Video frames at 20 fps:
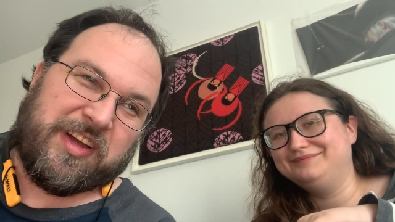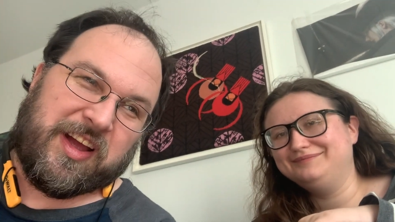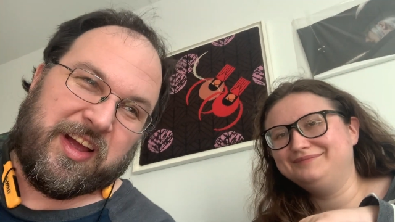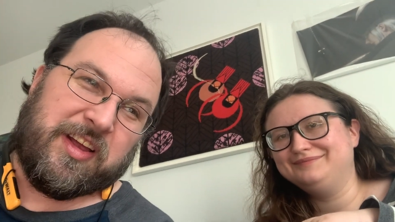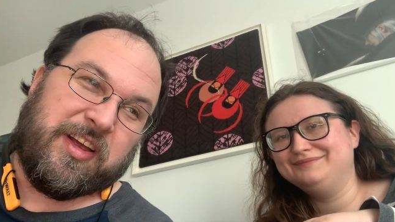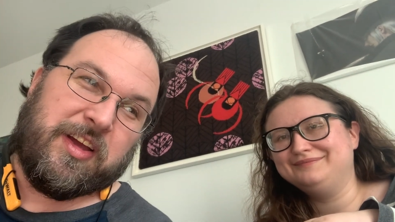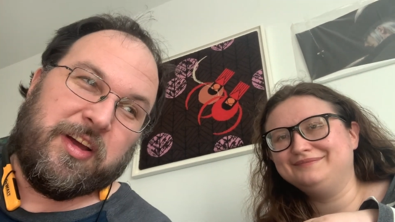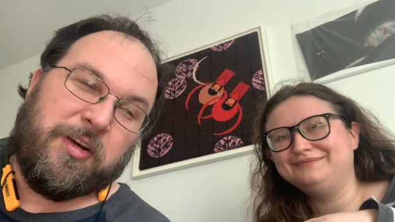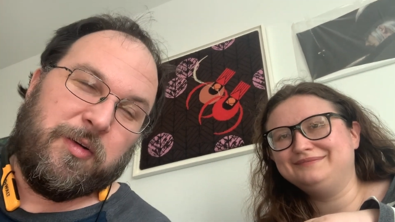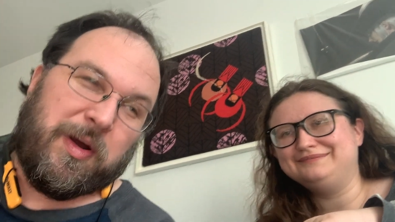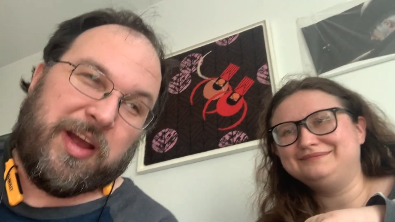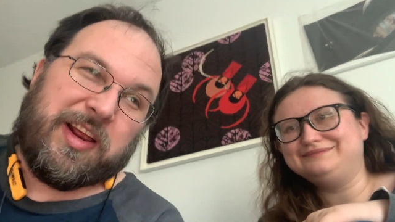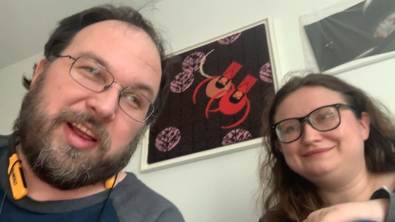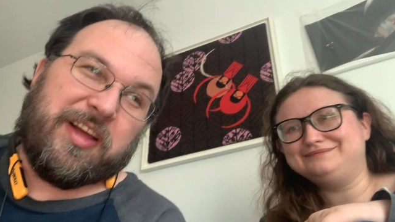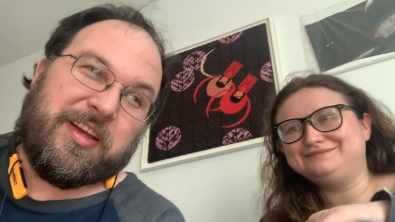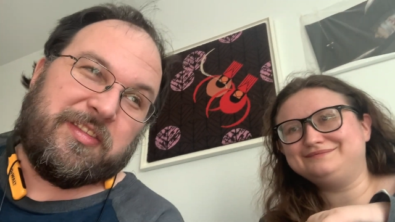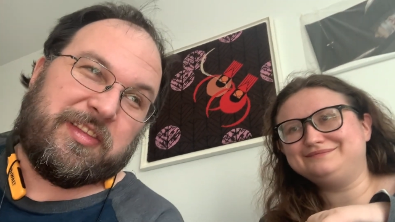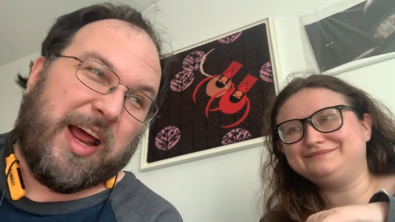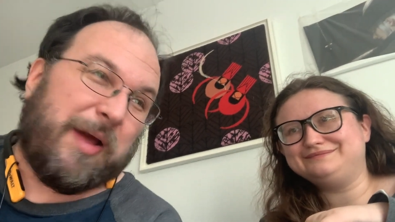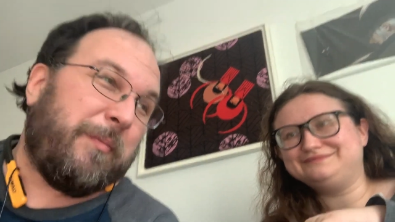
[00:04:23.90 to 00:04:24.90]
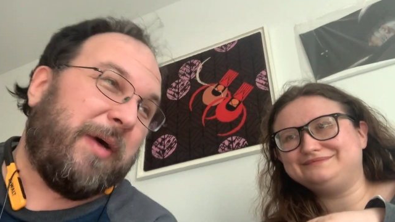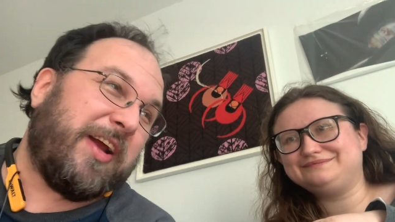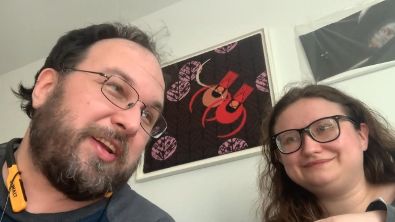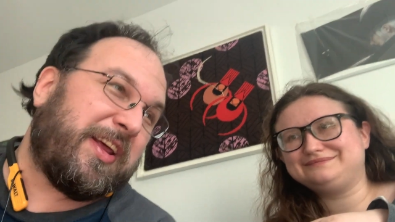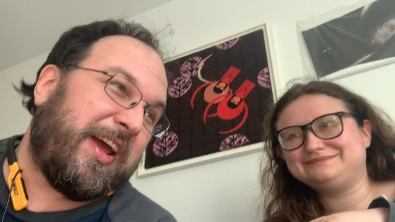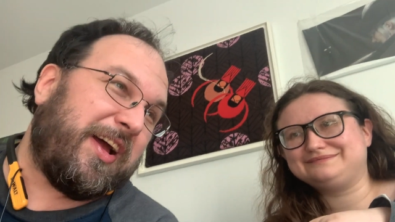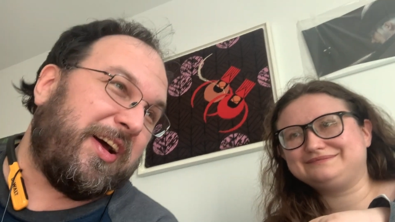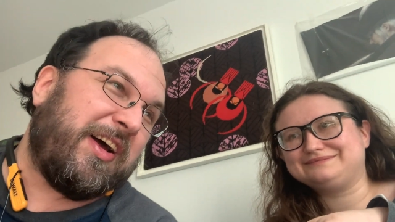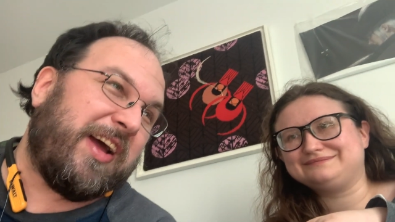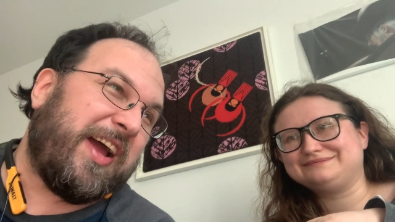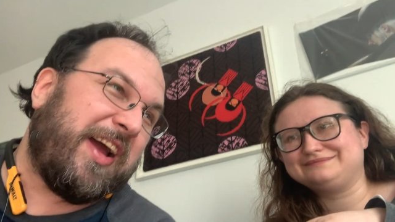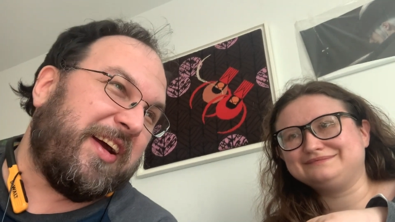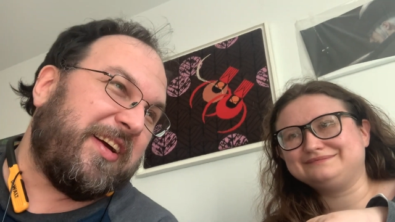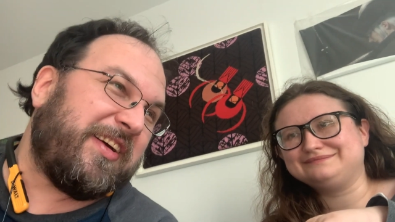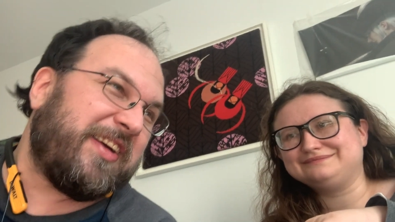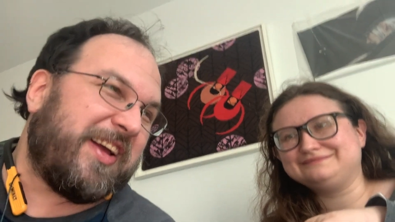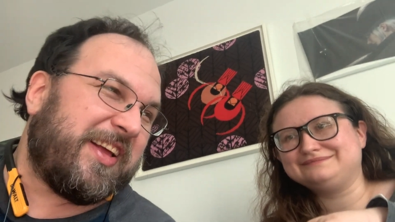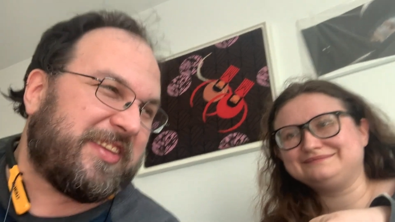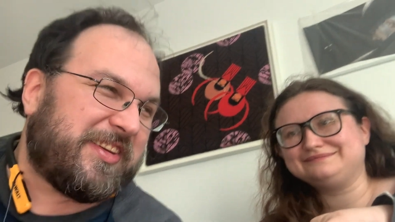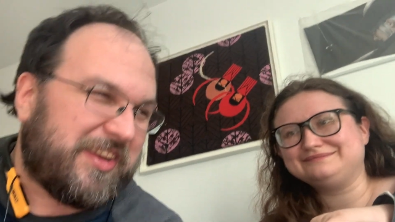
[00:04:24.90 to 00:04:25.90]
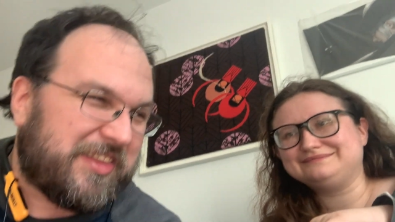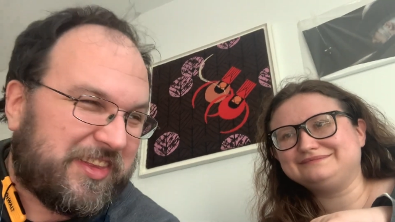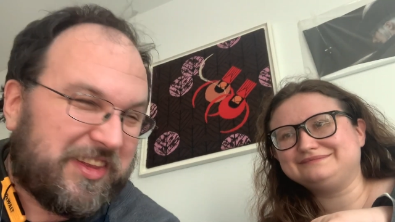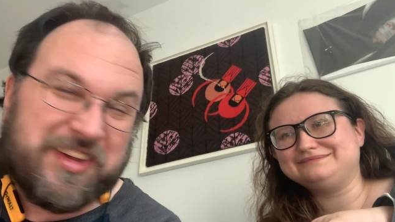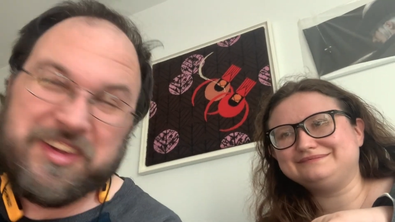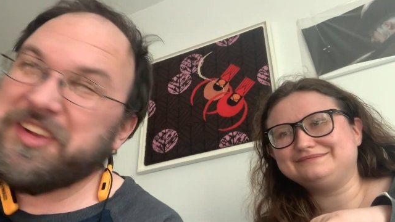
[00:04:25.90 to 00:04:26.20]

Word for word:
Speaker 1: uh, wait, is that my tail hair? It just...